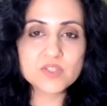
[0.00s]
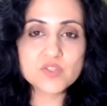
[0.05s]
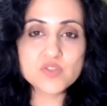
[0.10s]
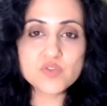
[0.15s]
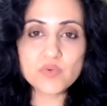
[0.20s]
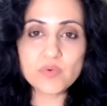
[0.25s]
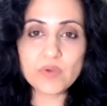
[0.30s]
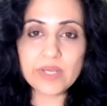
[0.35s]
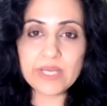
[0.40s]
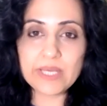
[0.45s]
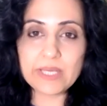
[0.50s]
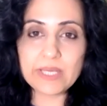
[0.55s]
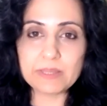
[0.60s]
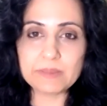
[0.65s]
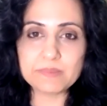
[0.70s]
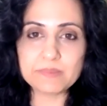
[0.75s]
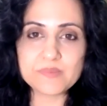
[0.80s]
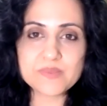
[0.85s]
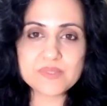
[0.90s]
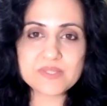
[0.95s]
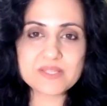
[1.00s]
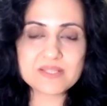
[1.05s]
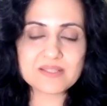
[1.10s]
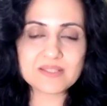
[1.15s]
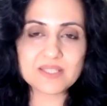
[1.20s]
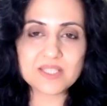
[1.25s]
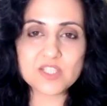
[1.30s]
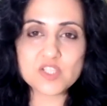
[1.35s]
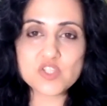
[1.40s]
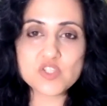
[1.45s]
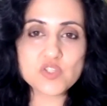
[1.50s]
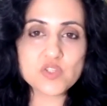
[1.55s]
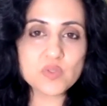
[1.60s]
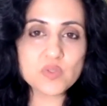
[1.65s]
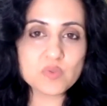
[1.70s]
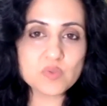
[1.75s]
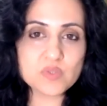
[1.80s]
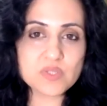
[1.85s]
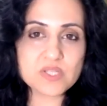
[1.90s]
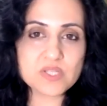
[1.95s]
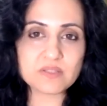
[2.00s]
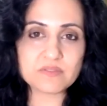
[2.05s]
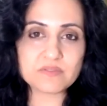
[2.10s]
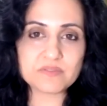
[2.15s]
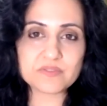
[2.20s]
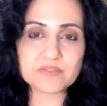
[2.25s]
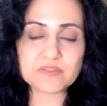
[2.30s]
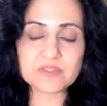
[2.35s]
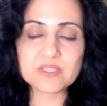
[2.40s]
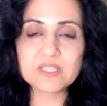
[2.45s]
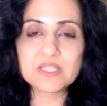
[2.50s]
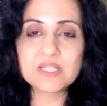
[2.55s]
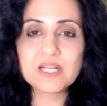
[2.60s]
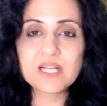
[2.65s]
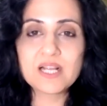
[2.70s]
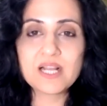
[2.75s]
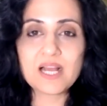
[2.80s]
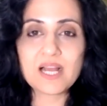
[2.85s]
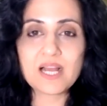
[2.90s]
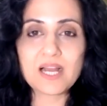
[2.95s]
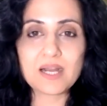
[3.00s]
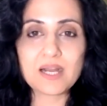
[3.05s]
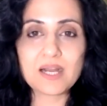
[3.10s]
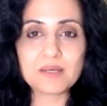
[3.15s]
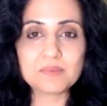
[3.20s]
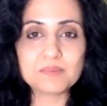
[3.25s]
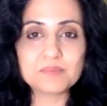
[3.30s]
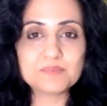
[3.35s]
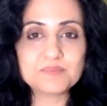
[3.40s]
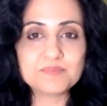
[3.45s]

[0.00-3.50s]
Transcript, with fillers: dreams, intuitive uh,